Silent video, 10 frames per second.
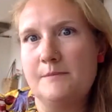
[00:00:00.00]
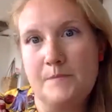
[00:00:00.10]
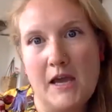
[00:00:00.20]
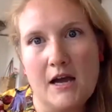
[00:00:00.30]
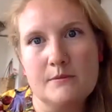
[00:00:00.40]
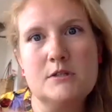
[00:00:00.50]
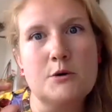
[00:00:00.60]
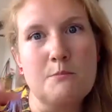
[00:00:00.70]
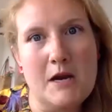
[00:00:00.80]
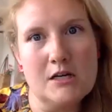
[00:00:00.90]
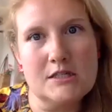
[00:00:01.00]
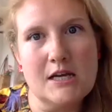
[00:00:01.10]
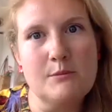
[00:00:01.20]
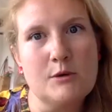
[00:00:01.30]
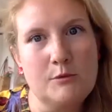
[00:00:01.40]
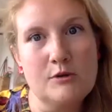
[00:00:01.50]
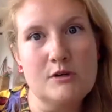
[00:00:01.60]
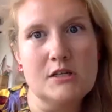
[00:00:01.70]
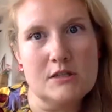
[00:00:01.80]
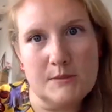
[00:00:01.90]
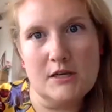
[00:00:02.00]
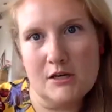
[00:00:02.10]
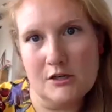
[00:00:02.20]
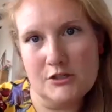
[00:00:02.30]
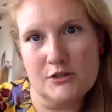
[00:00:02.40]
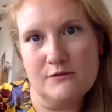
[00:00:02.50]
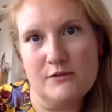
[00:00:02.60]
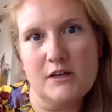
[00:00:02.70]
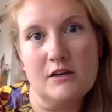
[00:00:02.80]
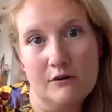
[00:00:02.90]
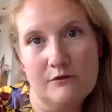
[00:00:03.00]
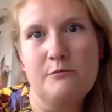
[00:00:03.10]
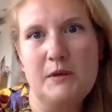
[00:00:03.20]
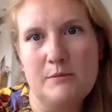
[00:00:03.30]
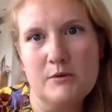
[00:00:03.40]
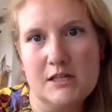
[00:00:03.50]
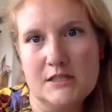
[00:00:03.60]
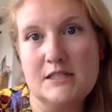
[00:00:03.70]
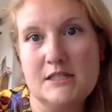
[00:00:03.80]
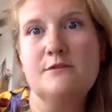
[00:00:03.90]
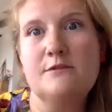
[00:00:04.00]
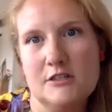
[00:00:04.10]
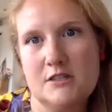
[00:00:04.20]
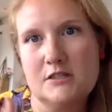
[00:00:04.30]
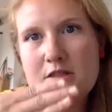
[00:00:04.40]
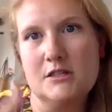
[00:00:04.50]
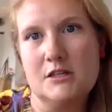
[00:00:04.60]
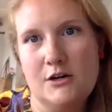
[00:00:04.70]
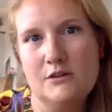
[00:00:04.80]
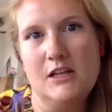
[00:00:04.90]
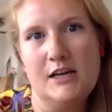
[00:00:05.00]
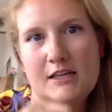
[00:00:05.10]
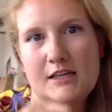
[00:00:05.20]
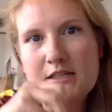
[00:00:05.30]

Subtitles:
yeah, so maritime communities being understood of people at sea versus the